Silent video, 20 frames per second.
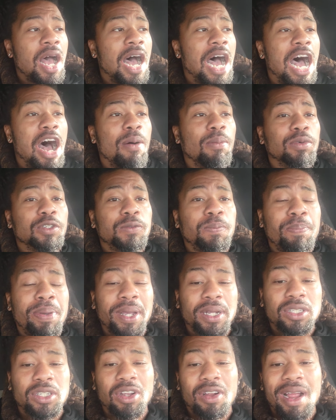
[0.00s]
I almost
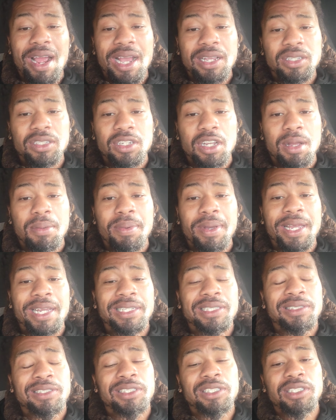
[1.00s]
picked her ass up
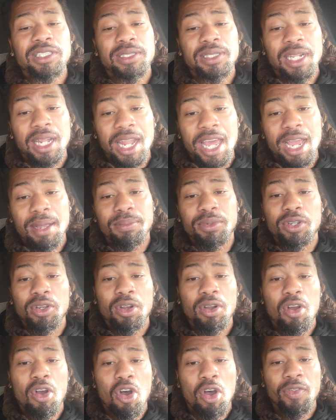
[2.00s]
and slammed
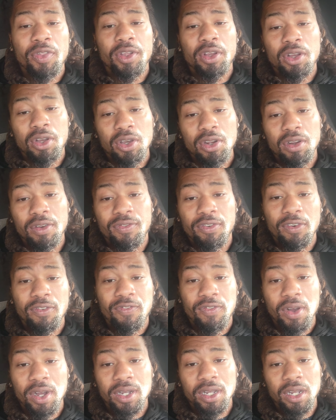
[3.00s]
her on the hood of her
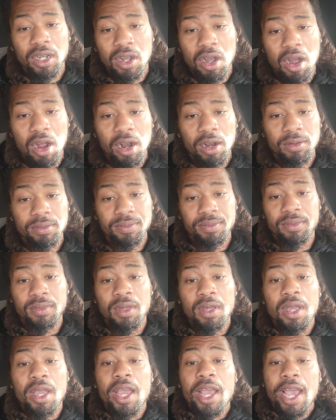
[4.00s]
fucking car.
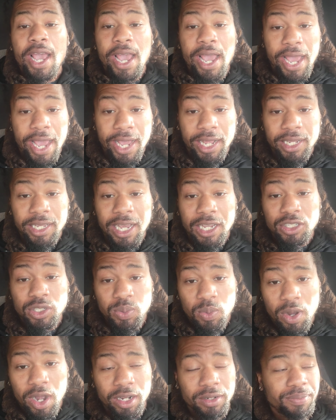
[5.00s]
And guess
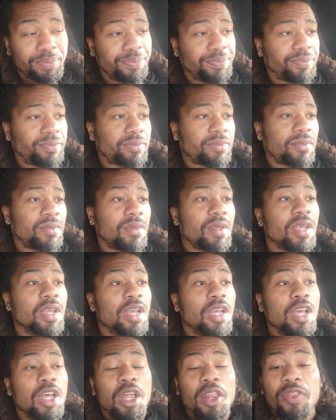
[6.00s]
what?
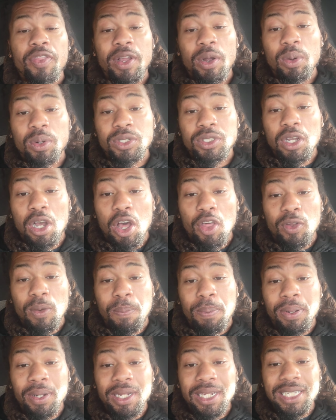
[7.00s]
There was other
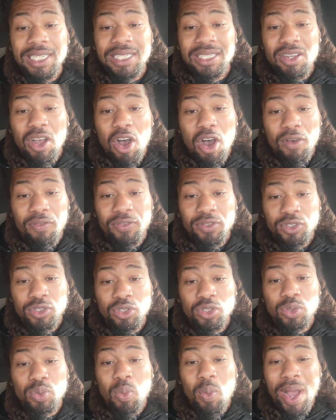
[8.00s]
police
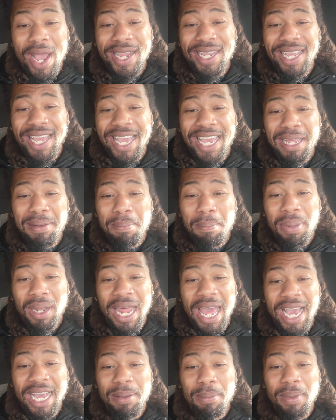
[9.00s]
officers, white and
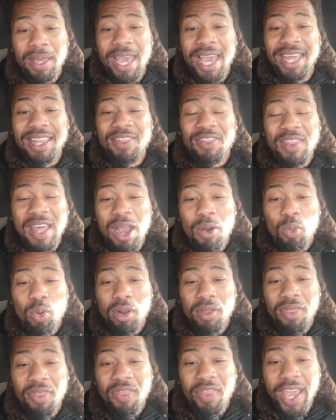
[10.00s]
black, that
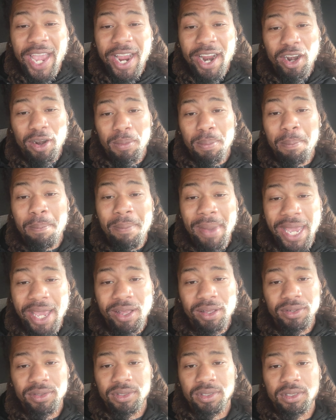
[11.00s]
were there,
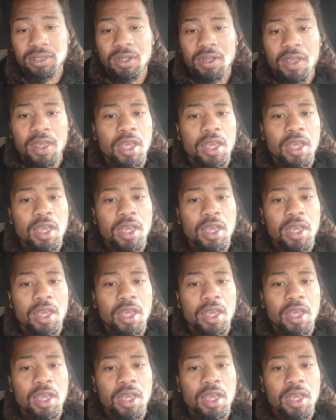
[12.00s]
males.